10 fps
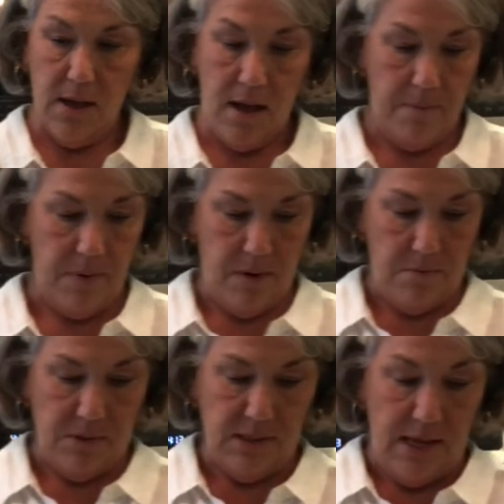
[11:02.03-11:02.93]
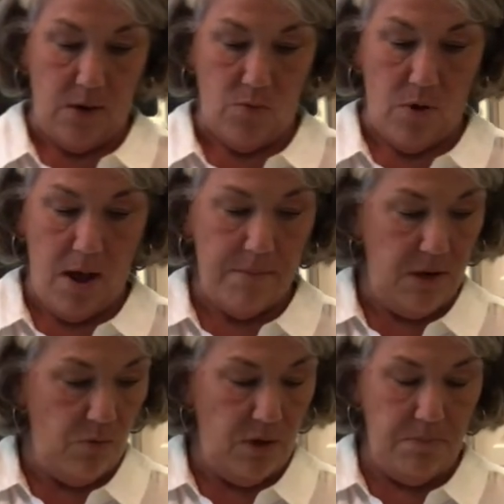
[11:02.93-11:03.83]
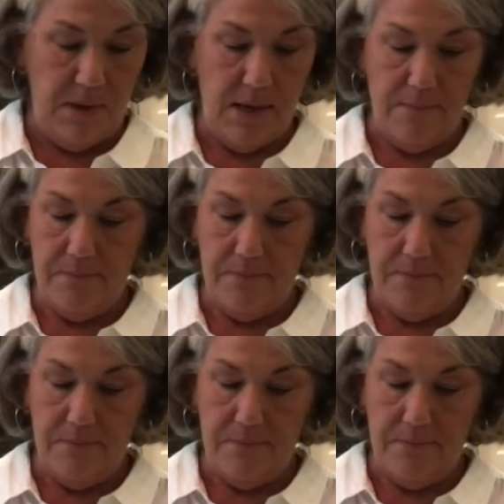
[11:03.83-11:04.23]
top, almost like ramen would be.